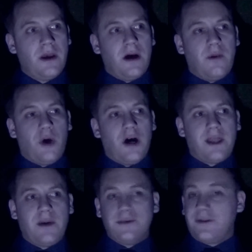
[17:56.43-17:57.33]
And while
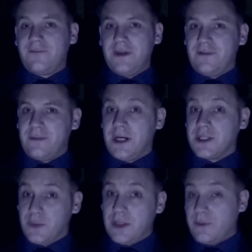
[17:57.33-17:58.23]
they will not feed from us,
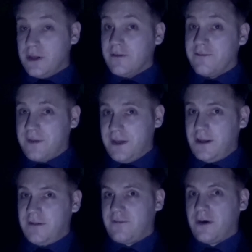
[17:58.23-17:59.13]
we will
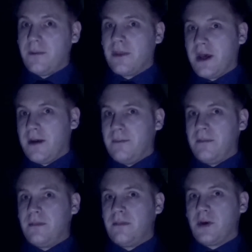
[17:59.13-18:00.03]
feed from them,
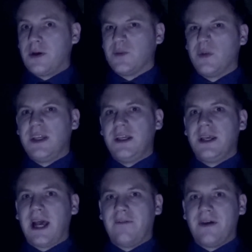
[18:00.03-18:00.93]
because we
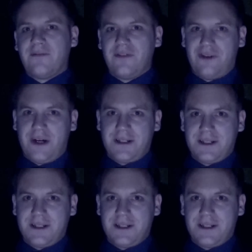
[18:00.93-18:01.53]
have every right to